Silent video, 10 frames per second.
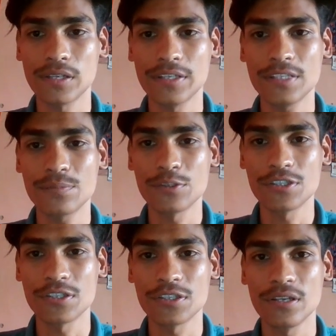In this
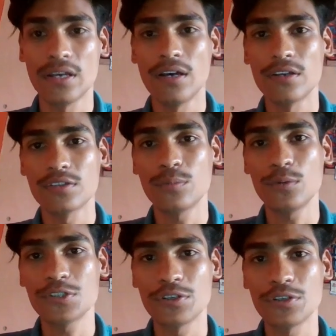position,
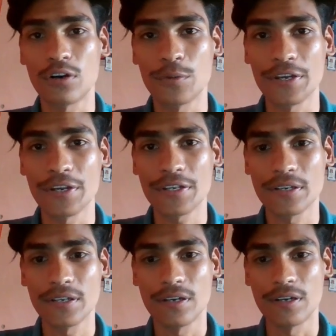suppose your opponent
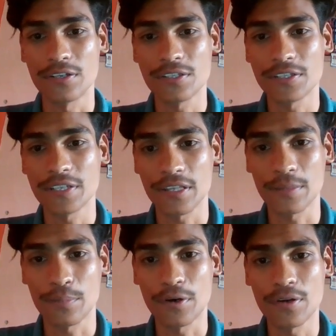doesn't take the
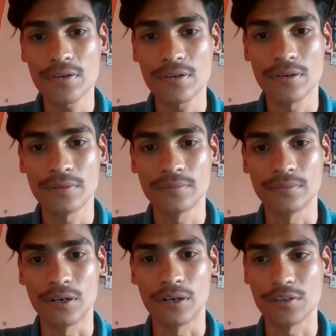pawn
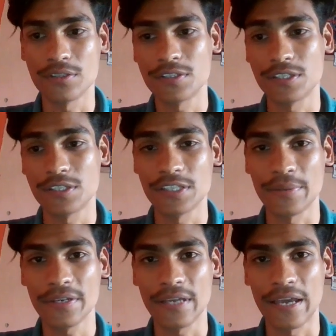on
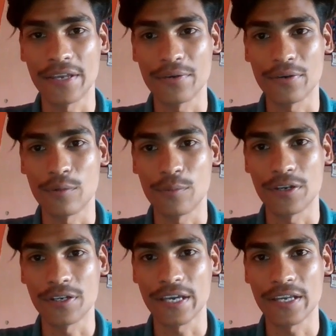c7, and your
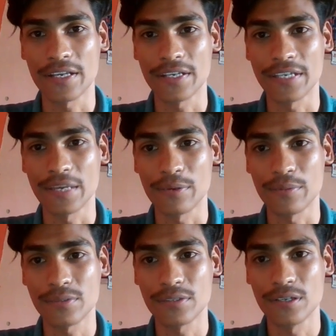opponent directly
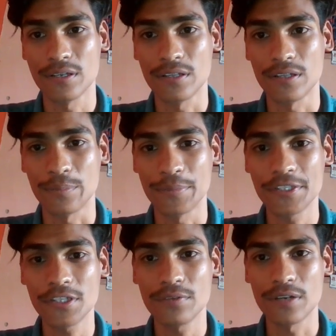develops the
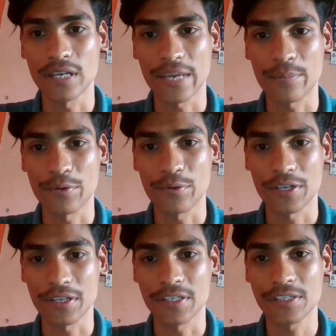bishop like
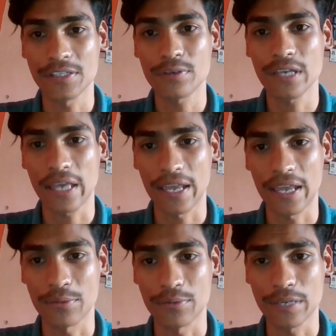protecting this way,
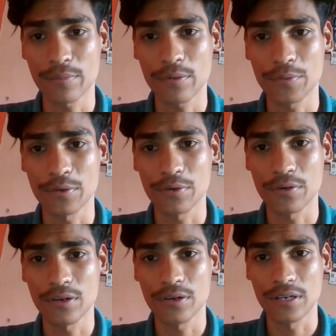and you develop your
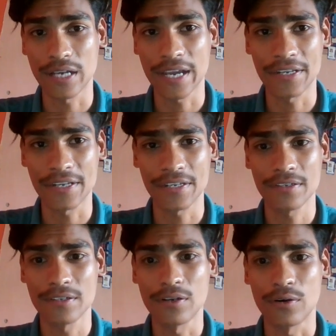knight
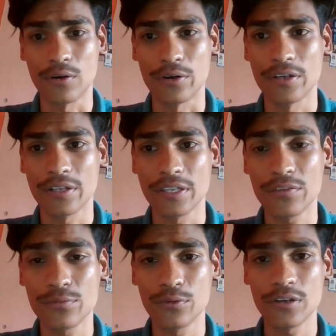on
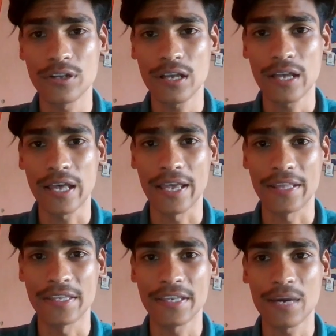e4,
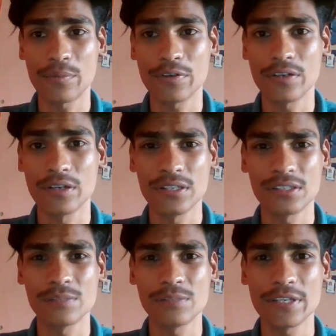and then after
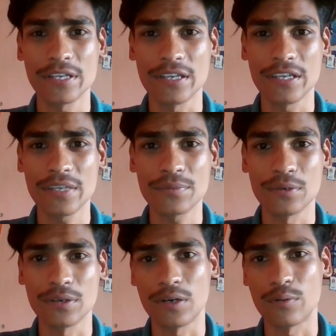simply if
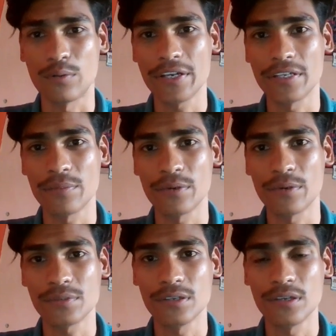white
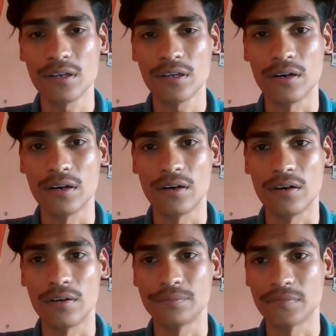develops
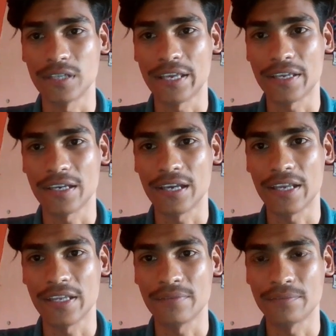like
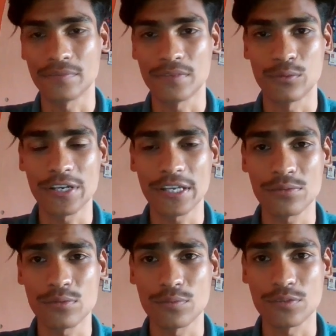any, white
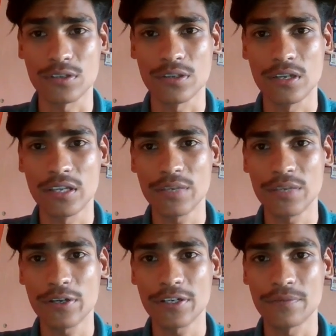has no option.
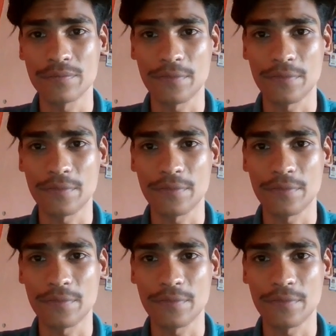If white